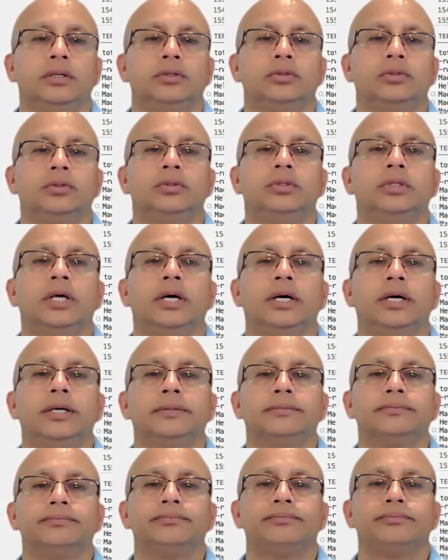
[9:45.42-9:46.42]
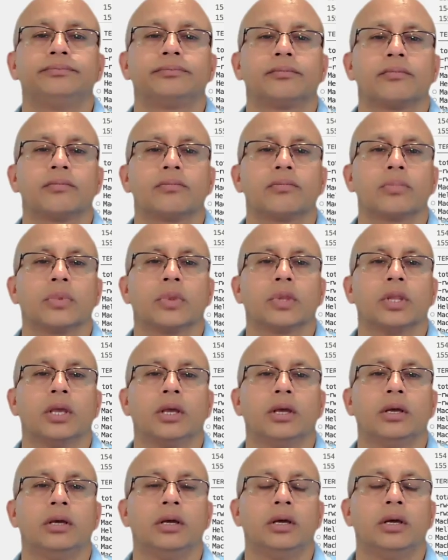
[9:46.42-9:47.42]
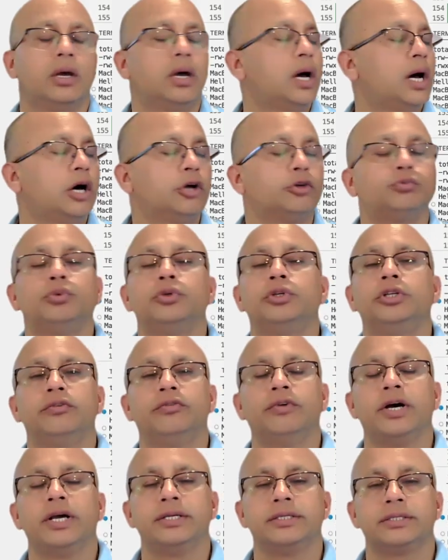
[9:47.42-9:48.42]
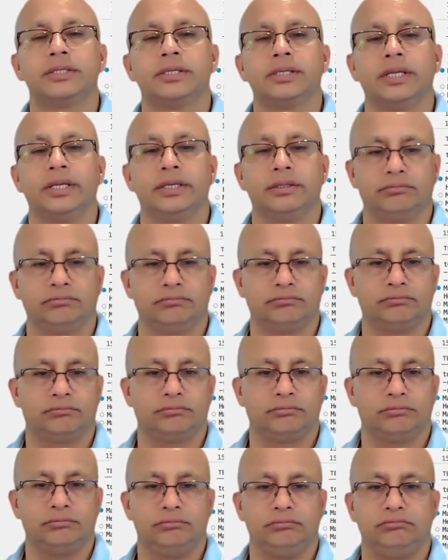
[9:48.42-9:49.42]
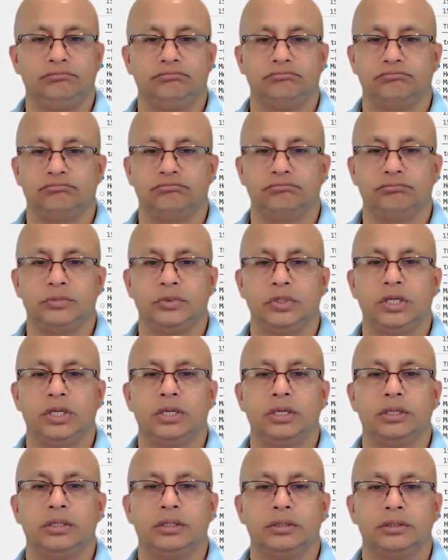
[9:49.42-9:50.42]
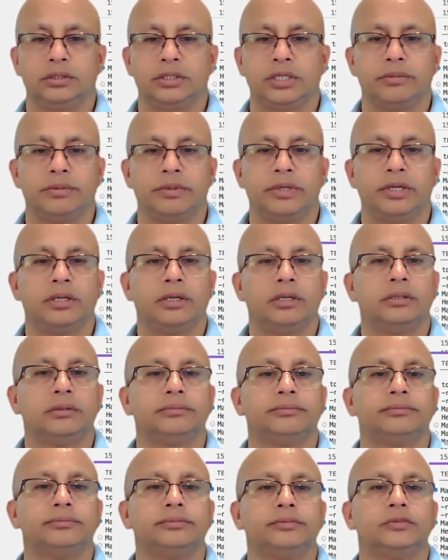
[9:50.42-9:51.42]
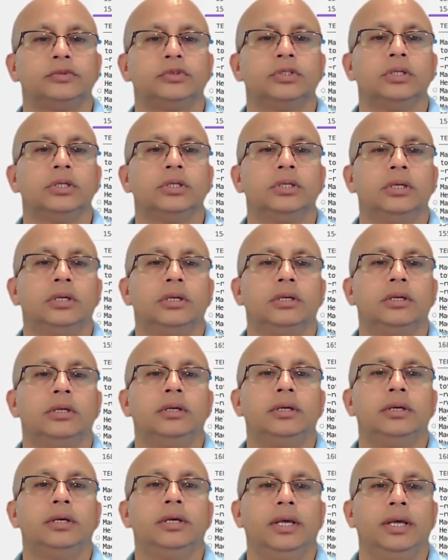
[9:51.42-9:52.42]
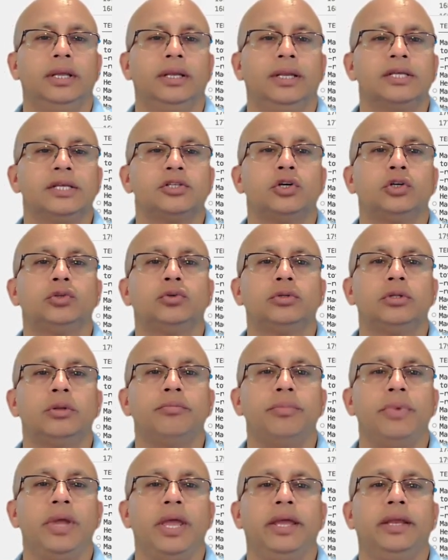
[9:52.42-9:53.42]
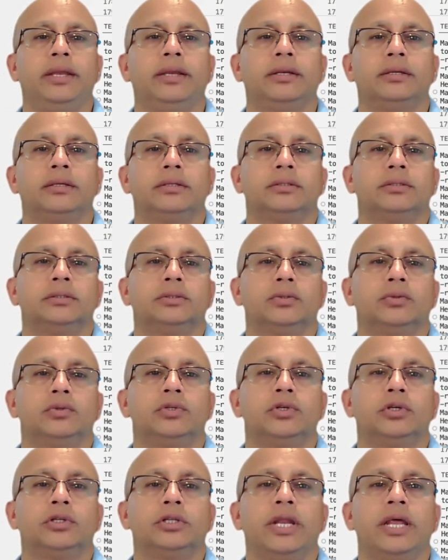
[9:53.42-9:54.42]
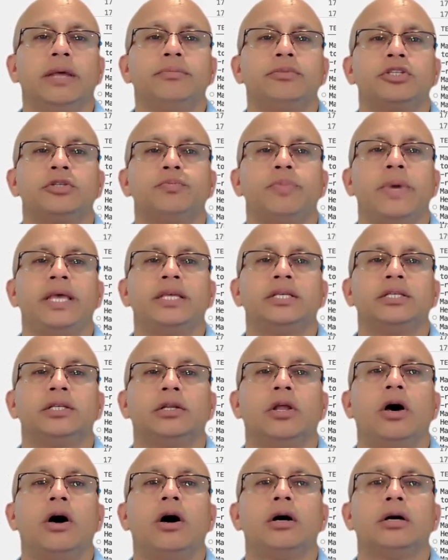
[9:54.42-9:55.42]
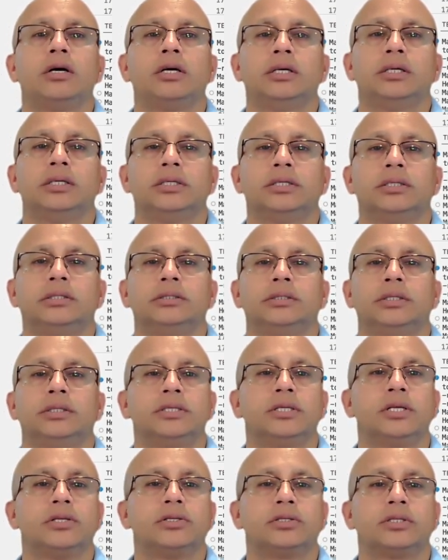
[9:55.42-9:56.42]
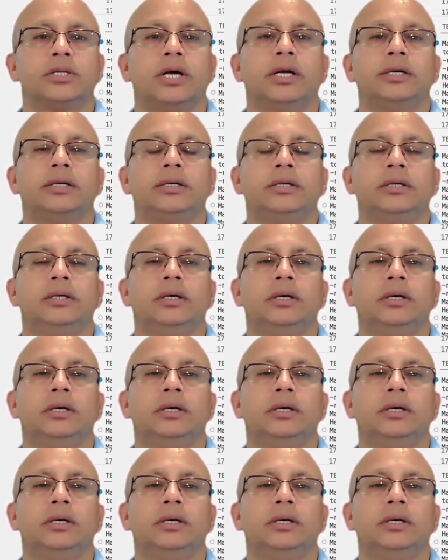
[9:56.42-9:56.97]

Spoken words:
to the output device, like the terminal. And let's go through the main. So we saw the namespace log, this is start,